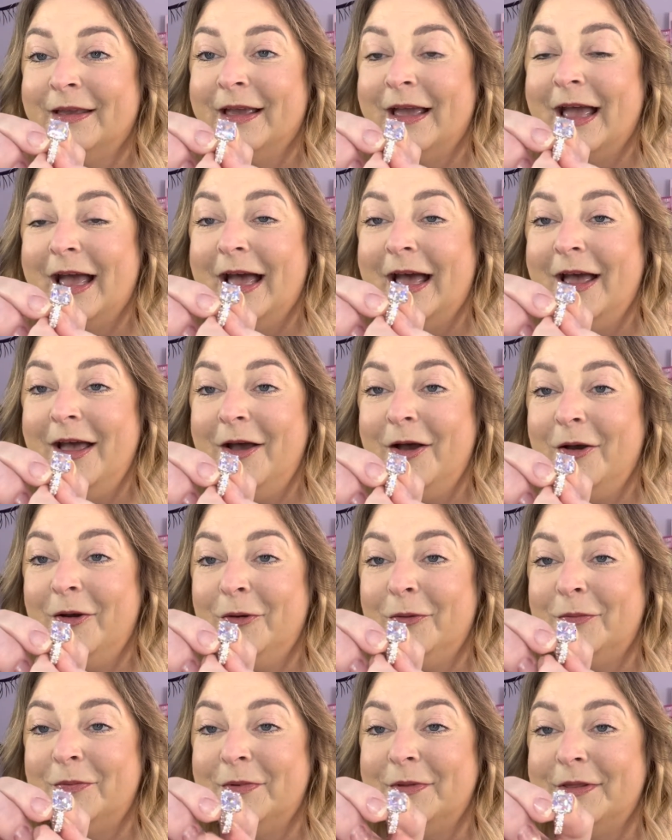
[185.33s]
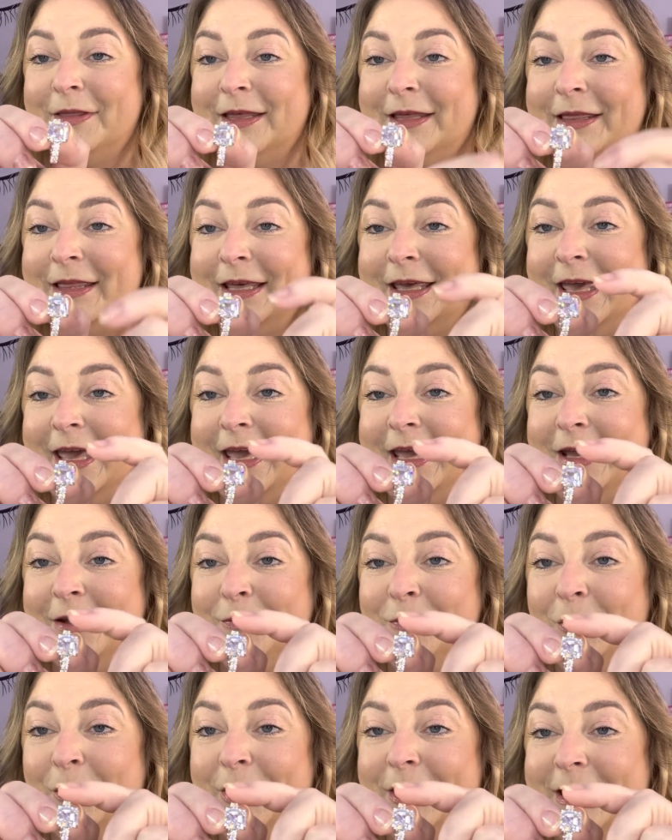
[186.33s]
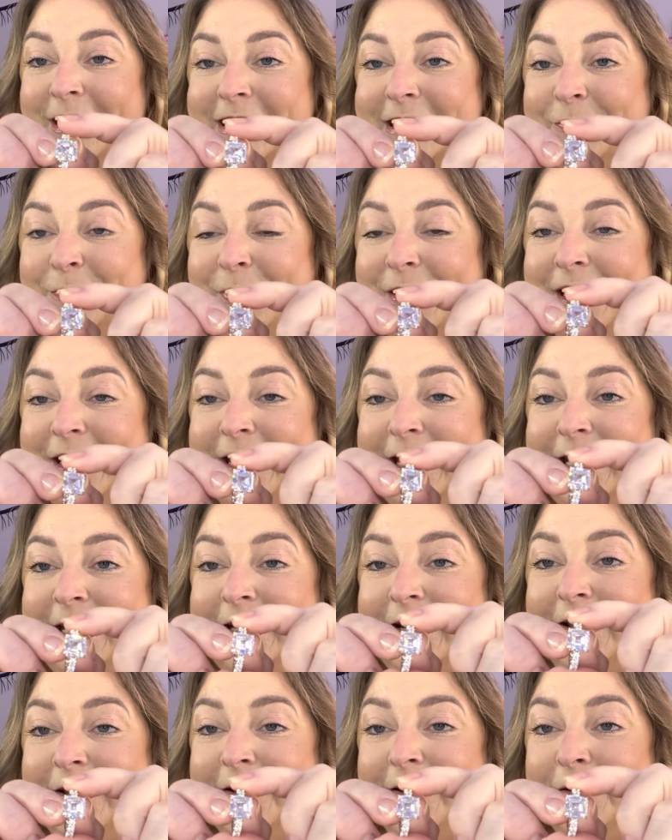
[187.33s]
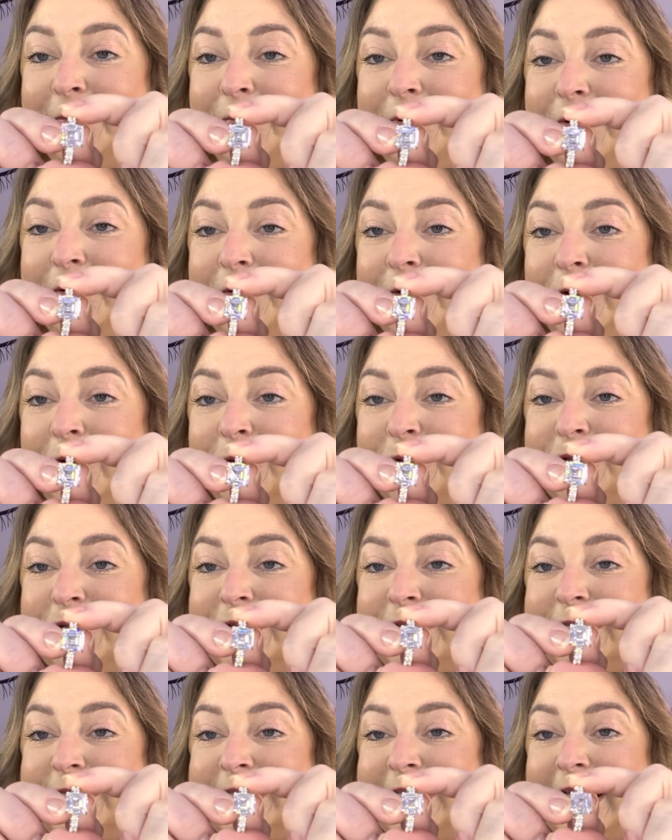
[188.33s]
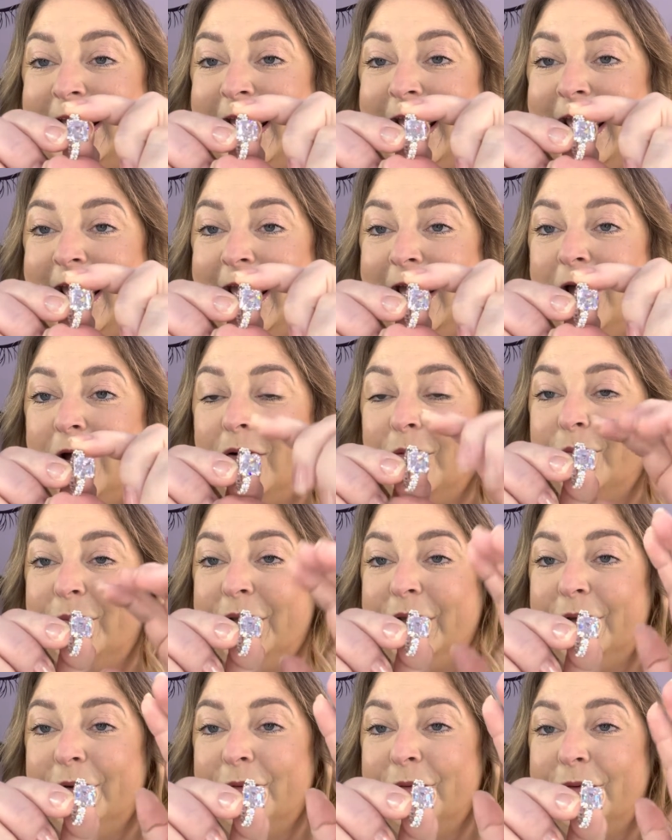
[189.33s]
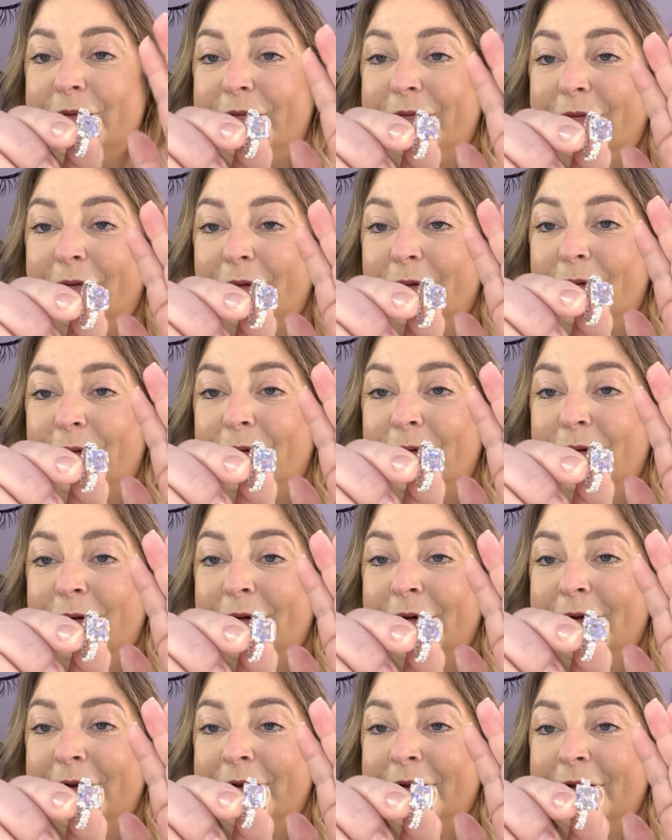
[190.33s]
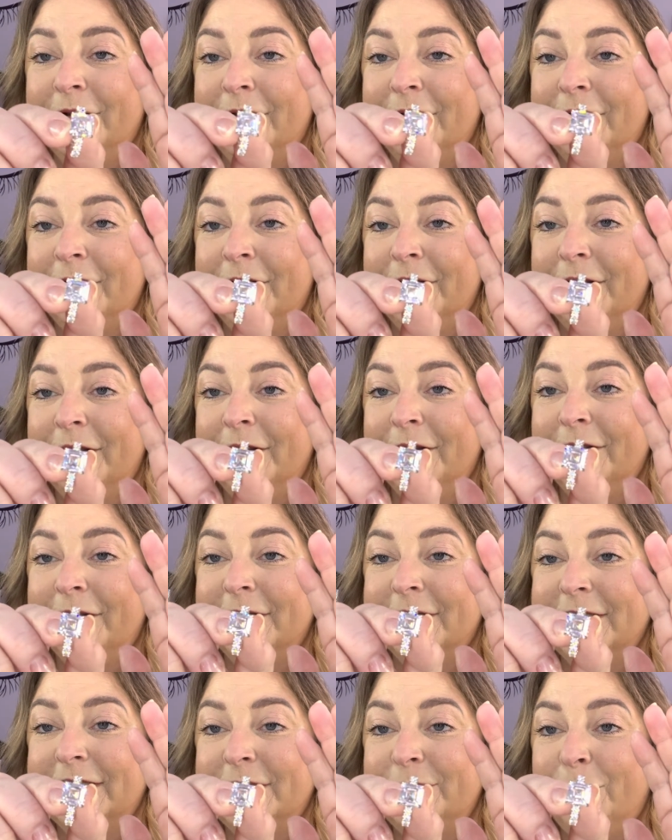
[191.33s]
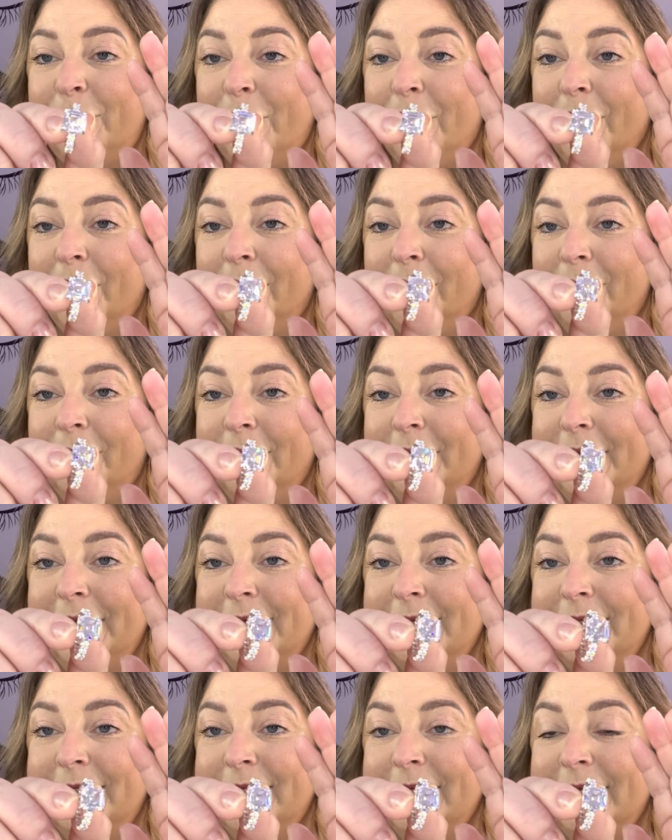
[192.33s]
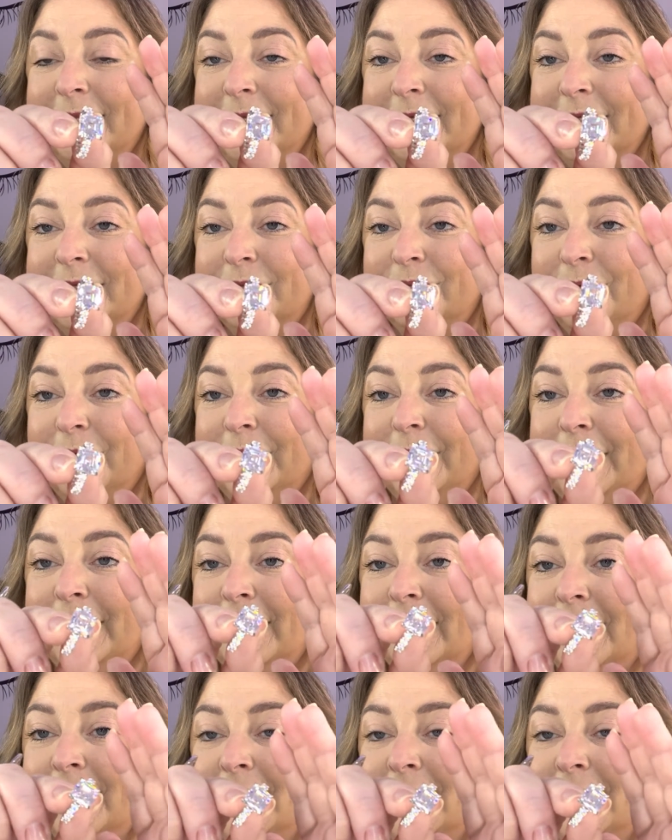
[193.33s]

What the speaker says: I hope that the camera is picking up on just how beautiful the sparkle is in this ring.